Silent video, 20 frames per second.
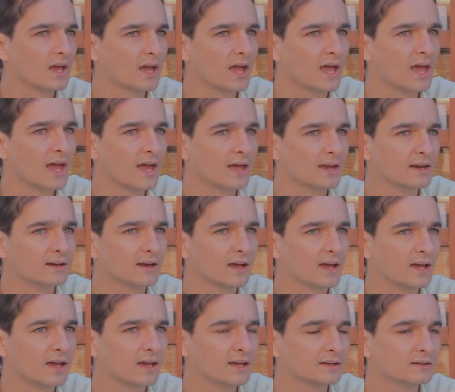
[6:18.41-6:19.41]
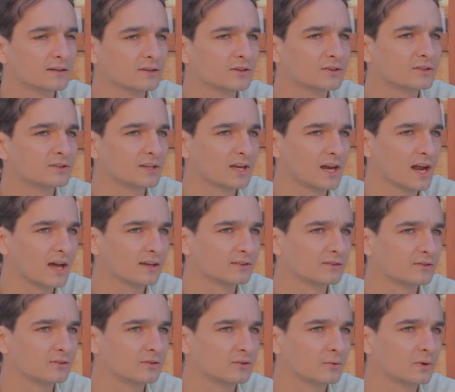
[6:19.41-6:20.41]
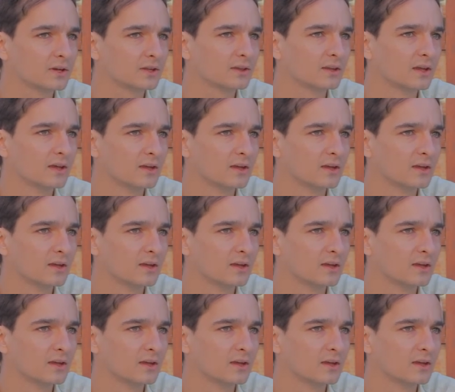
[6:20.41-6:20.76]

And, and usually it has to do with,